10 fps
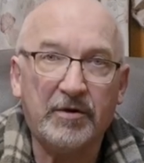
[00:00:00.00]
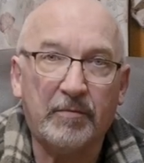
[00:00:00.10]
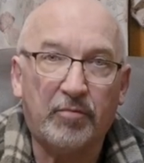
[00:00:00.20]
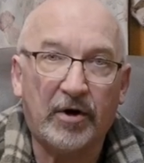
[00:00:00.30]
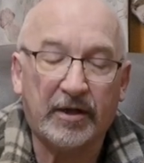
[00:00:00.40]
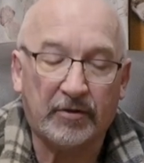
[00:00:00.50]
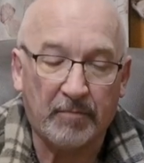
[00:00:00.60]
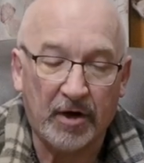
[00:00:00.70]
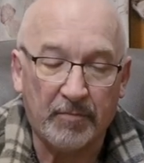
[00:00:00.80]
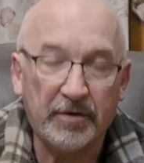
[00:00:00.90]
a break at
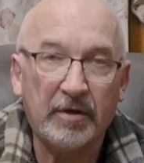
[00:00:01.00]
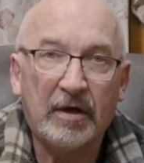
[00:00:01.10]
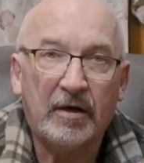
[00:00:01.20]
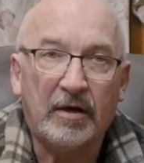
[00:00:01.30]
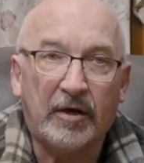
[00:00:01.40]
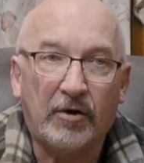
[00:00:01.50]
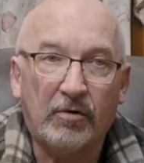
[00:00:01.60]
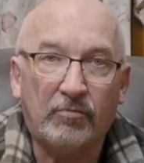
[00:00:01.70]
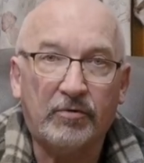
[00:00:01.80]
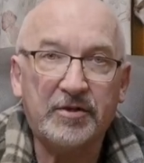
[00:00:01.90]
the moment, and
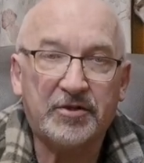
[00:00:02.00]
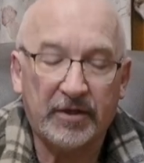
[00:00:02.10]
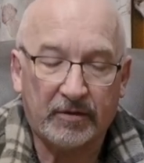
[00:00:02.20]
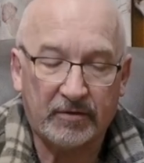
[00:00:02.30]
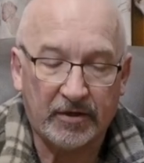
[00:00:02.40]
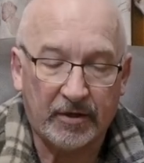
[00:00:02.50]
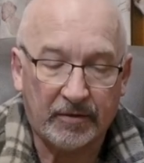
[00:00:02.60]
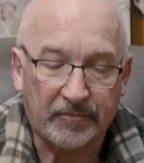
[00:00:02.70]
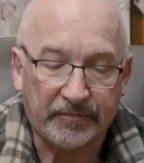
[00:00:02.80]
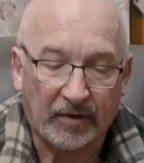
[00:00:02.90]
I'll reset
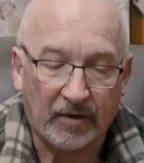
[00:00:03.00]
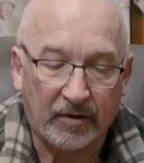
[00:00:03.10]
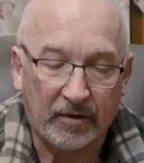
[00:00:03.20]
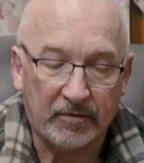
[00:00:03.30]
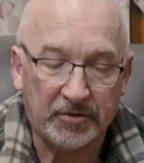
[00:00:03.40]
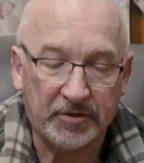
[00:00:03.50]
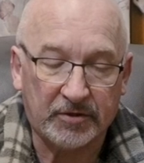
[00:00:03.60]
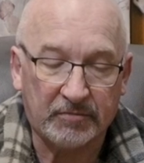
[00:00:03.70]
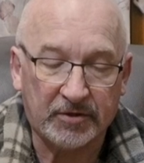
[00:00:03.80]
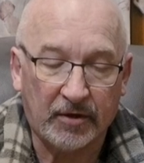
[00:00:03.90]
the
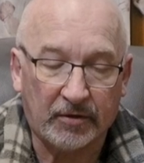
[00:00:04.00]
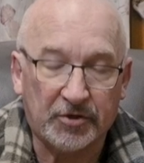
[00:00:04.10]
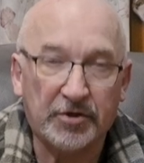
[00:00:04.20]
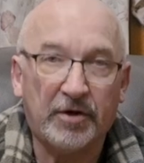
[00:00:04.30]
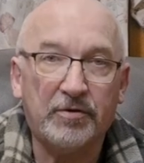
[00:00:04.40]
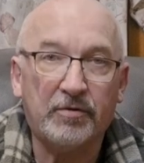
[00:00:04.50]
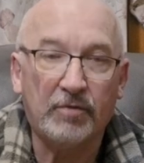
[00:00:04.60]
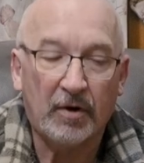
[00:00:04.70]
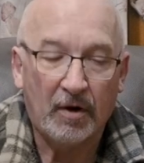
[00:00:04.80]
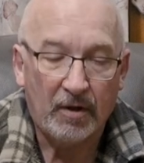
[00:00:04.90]
system so I can show
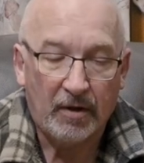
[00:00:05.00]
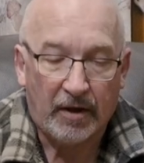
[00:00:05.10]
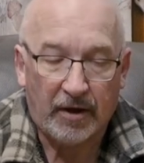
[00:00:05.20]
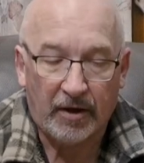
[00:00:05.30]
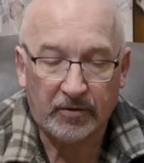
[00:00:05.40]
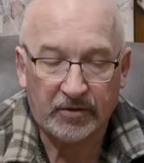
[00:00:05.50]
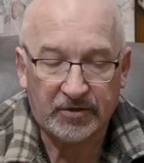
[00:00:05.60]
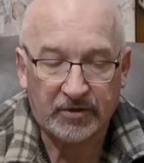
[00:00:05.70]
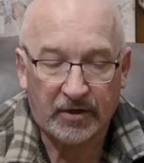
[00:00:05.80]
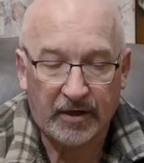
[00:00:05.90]
you how
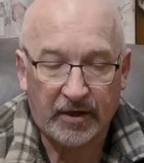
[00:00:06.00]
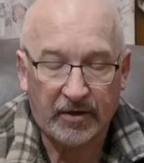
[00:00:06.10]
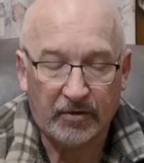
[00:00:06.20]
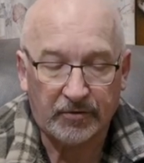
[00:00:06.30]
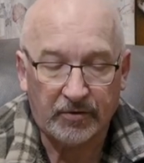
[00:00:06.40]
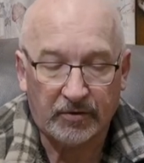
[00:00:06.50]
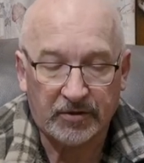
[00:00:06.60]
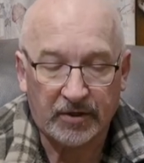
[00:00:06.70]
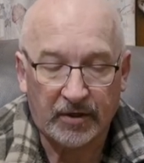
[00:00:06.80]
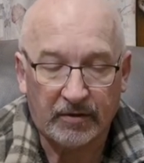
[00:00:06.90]
this handheld
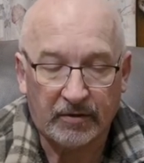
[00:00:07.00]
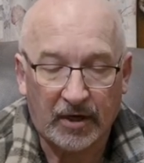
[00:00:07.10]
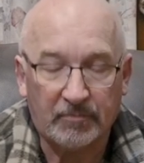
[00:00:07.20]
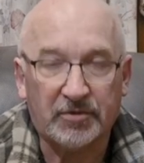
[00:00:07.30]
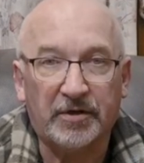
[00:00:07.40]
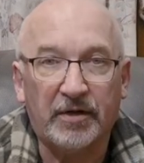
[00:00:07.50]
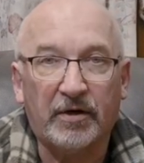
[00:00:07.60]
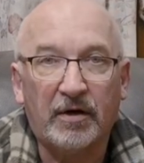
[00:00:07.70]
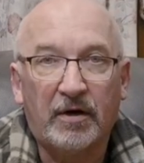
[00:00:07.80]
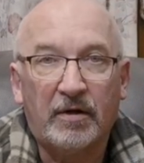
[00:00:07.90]
unit comes
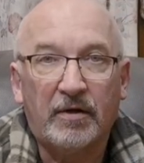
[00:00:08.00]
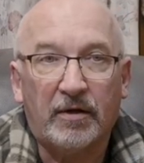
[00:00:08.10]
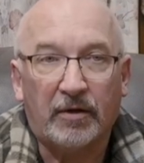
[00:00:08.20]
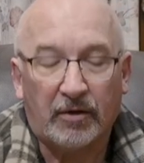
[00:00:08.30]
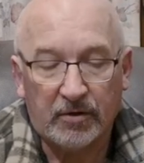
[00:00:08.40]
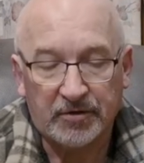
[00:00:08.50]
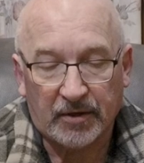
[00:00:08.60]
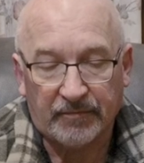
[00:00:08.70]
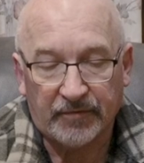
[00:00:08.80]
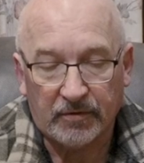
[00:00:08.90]
together in a
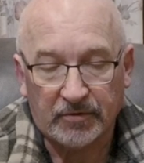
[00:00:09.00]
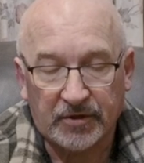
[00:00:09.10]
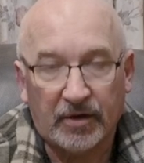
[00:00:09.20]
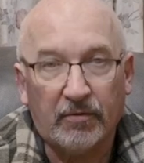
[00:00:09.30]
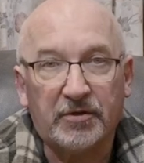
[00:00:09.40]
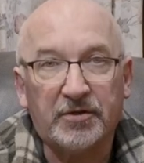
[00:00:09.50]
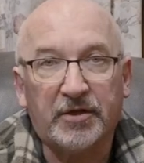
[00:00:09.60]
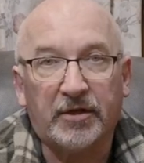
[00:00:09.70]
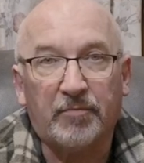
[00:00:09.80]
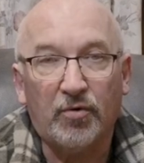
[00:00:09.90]
close-up view. So I'll just
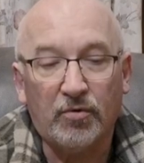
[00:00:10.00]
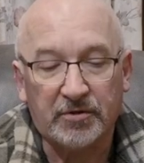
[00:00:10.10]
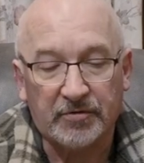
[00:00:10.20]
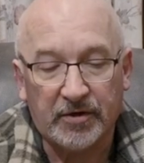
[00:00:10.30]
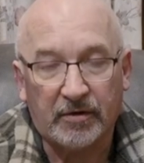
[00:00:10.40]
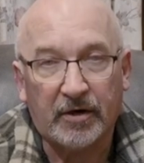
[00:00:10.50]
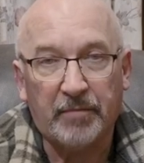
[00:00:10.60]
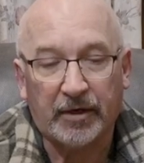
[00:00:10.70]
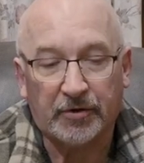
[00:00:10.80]
take a pause and then I'll come back